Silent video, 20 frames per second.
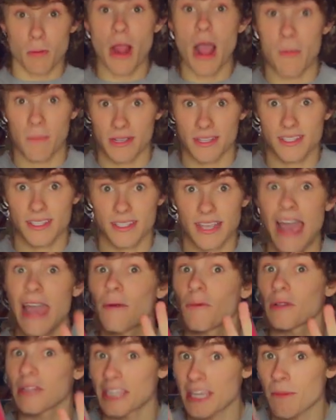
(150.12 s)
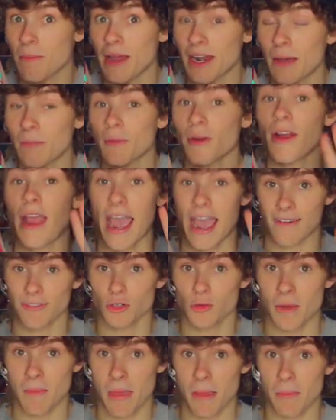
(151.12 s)
promise I will leak my number
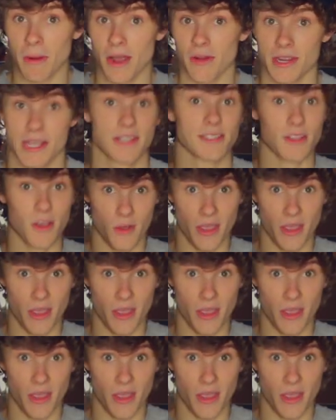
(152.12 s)
after we make brownies,